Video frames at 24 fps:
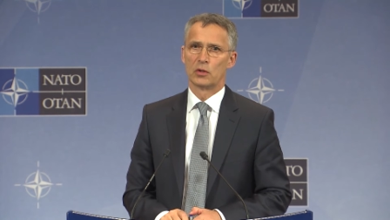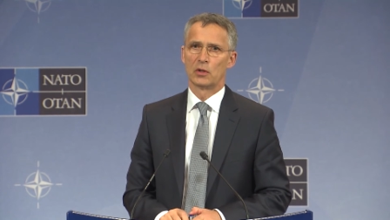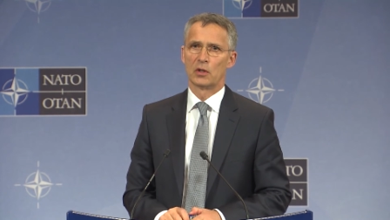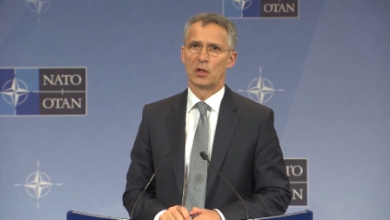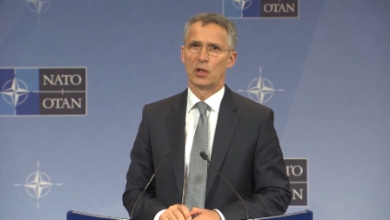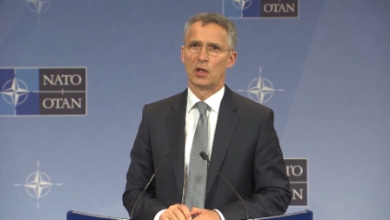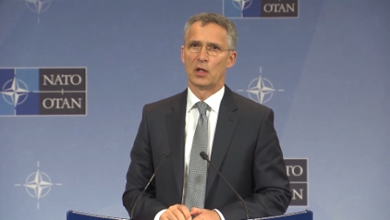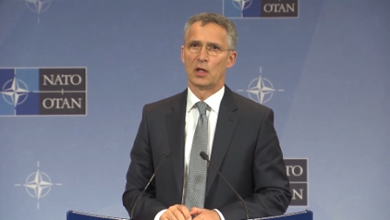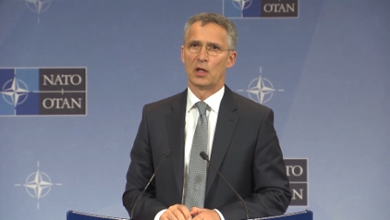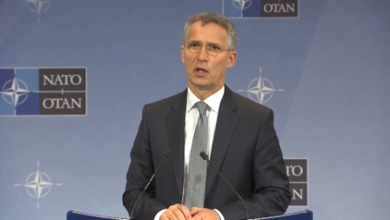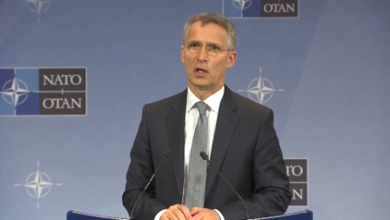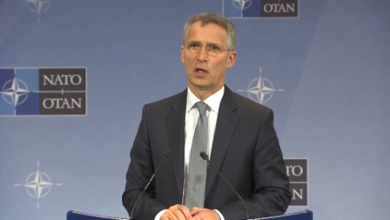
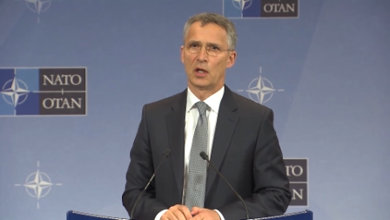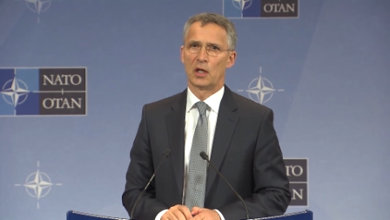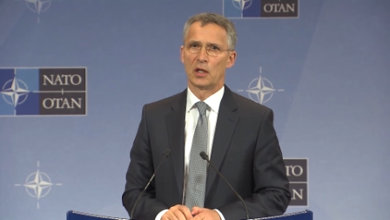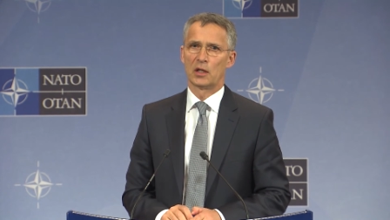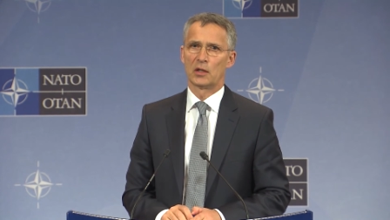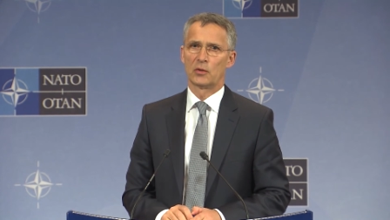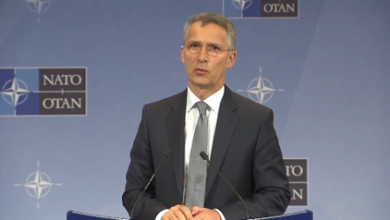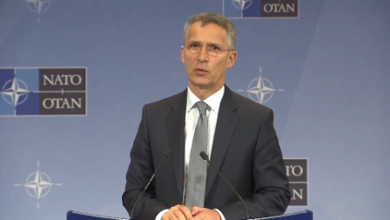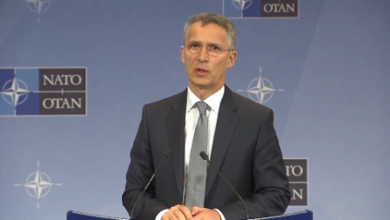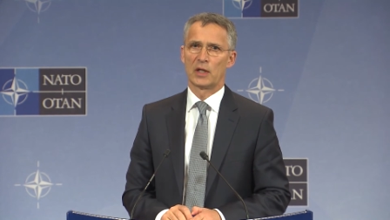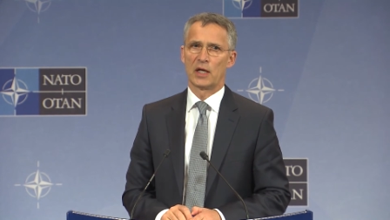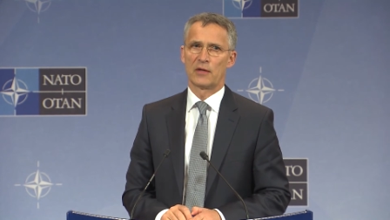
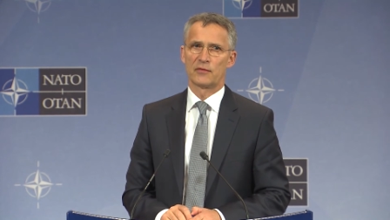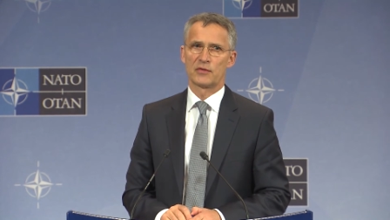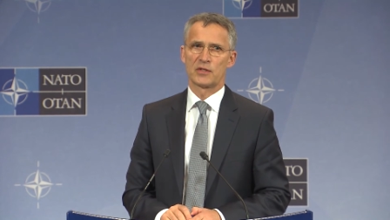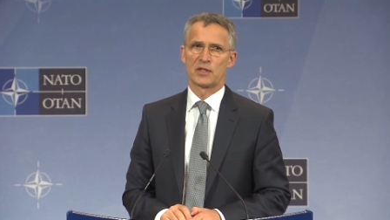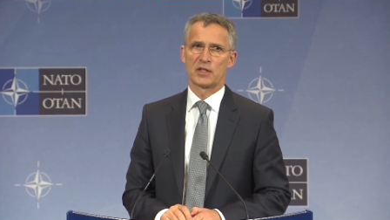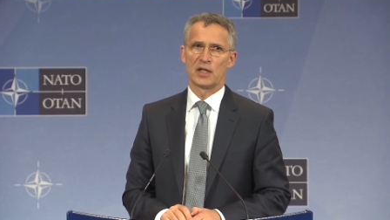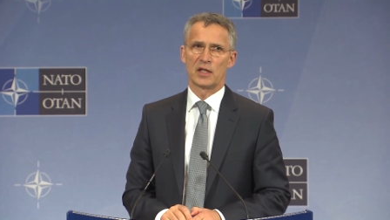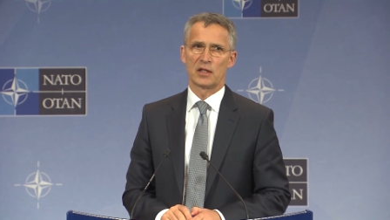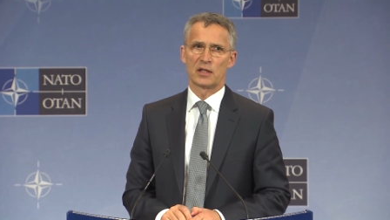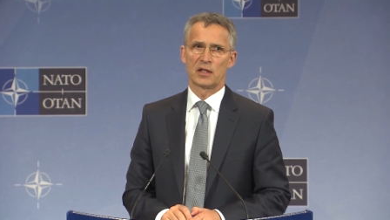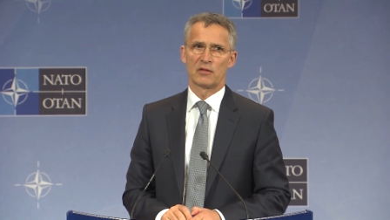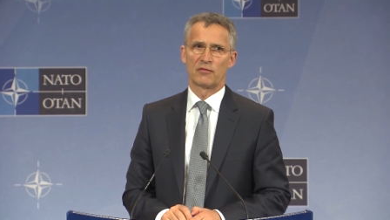And we have
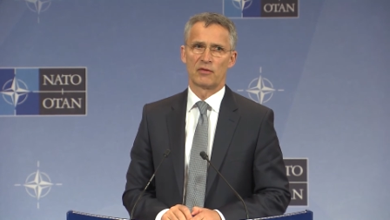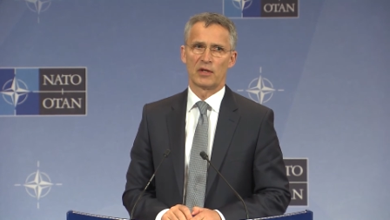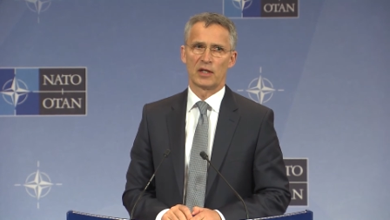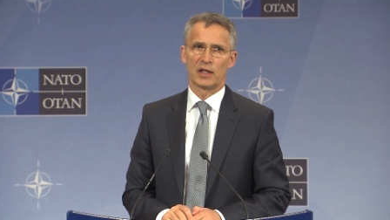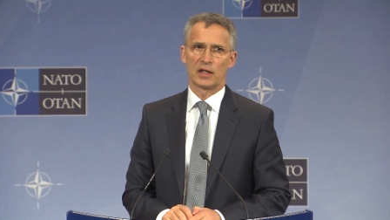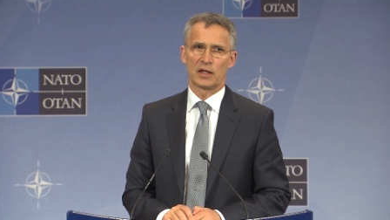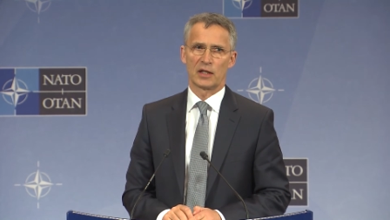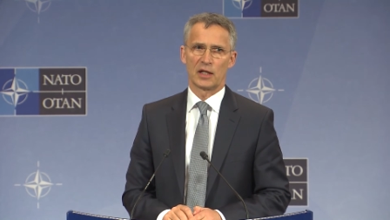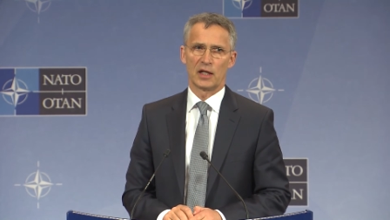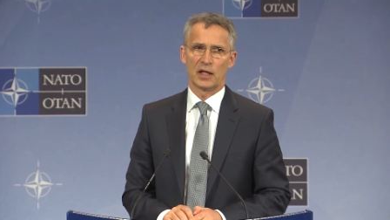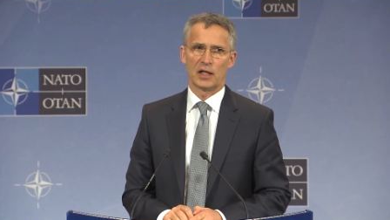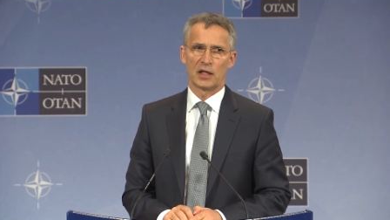stated
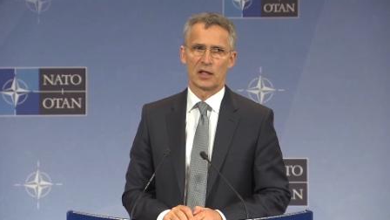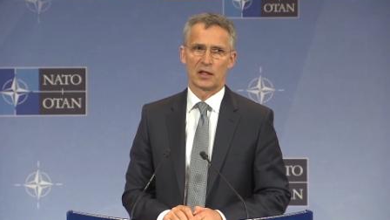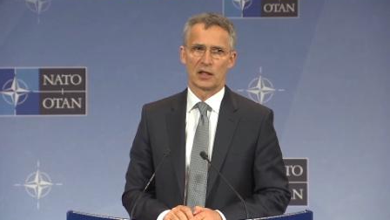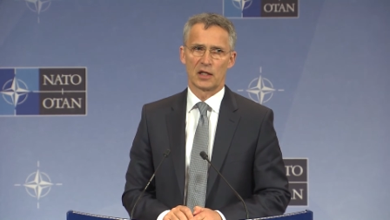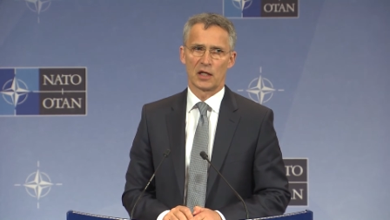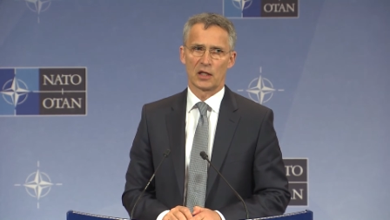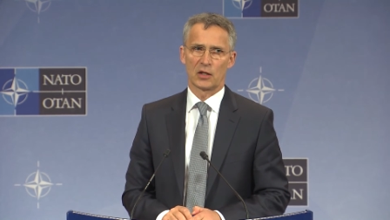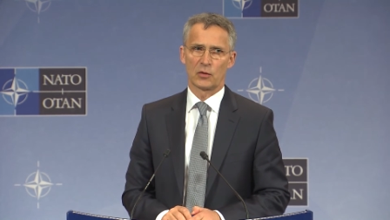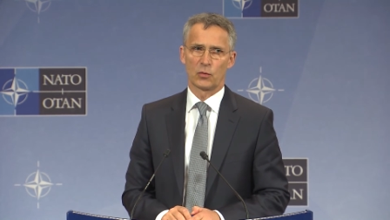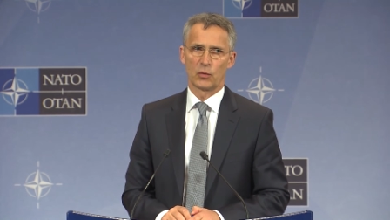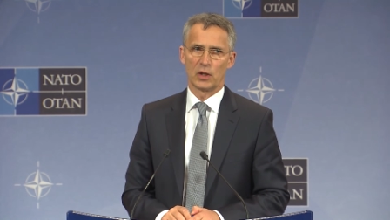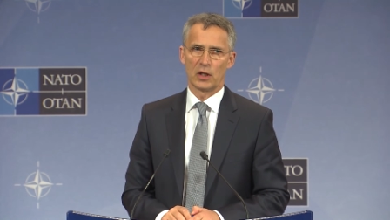very clearly
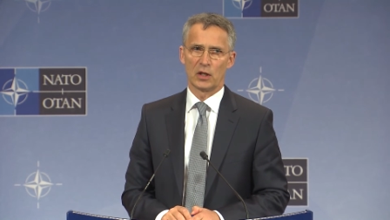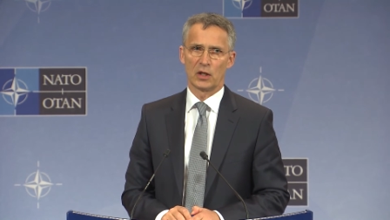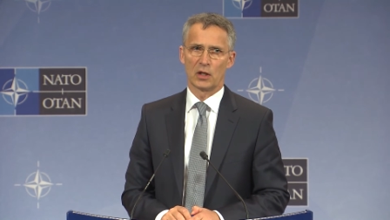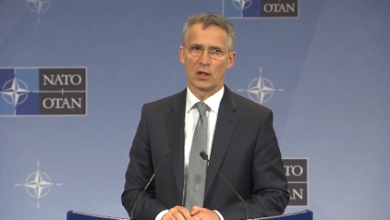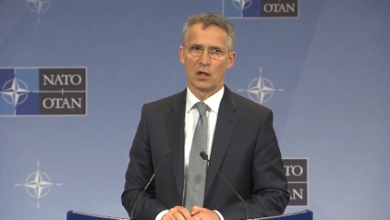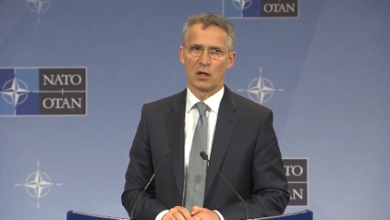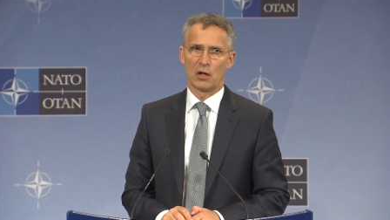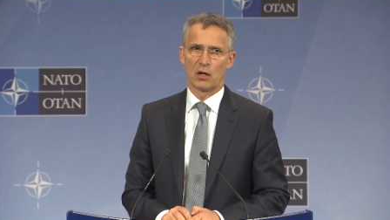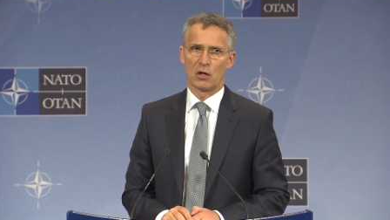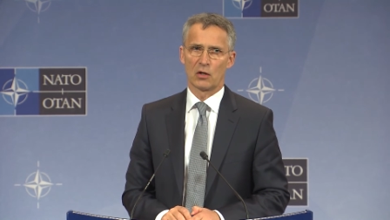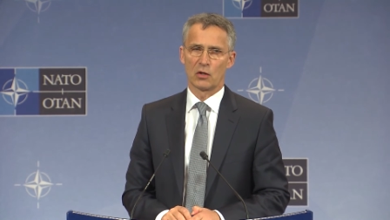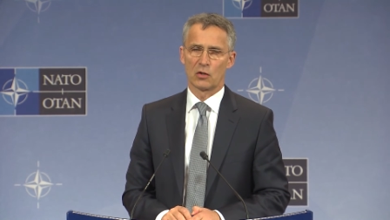that we
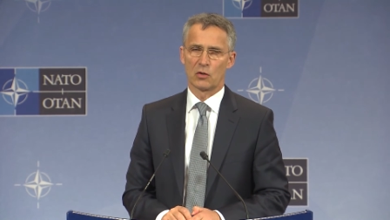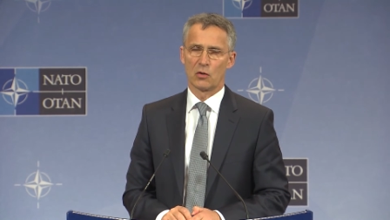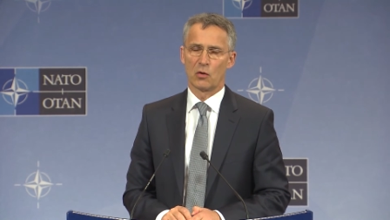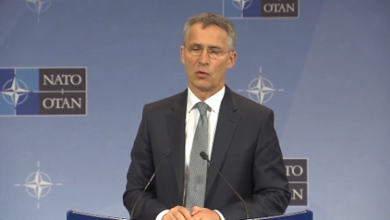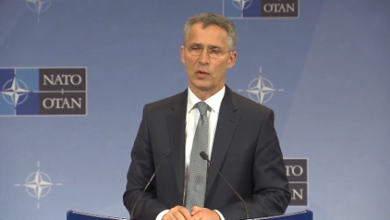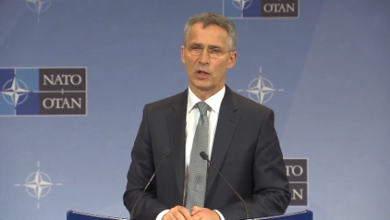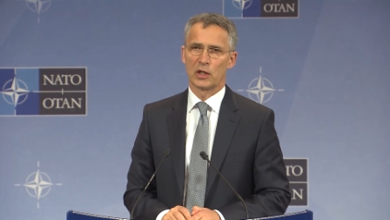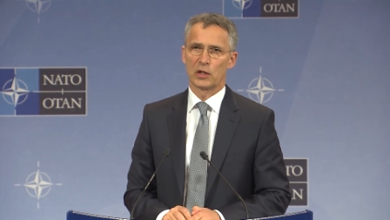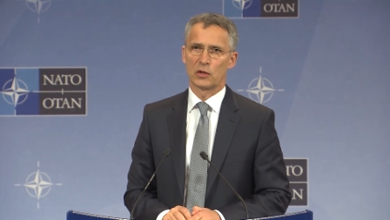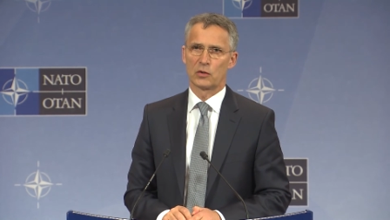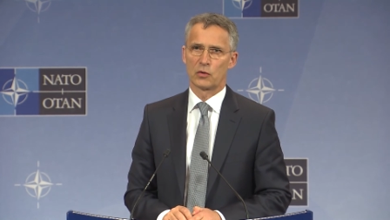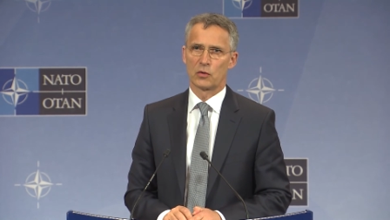are
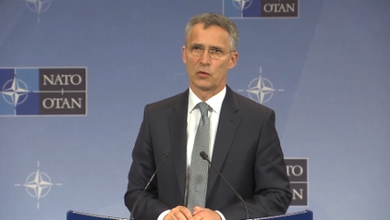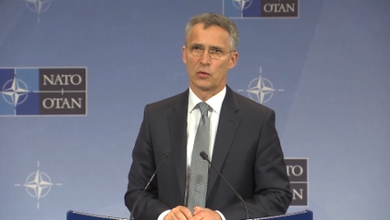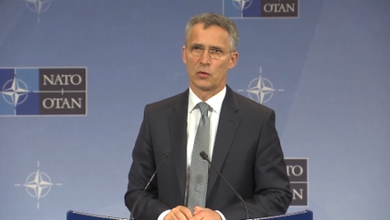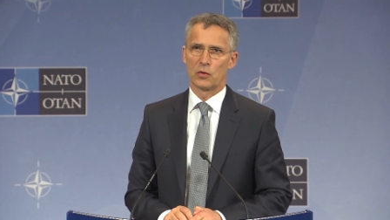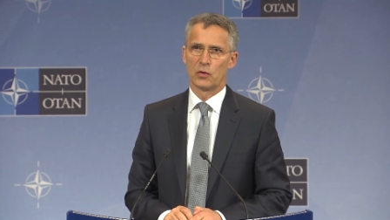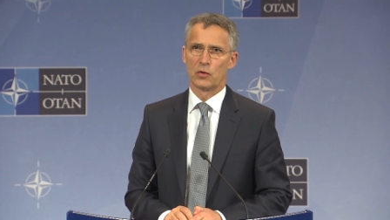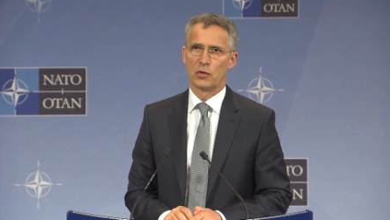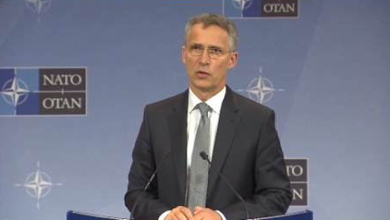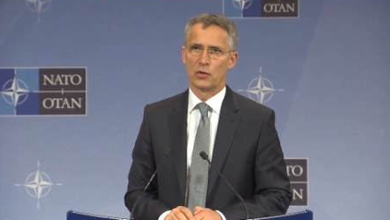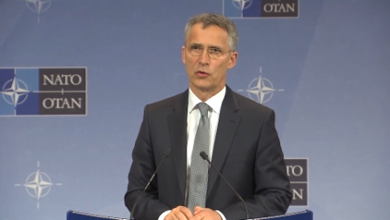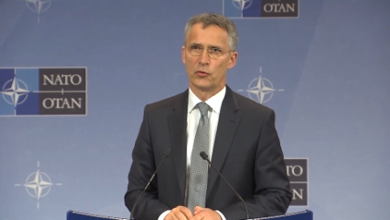going to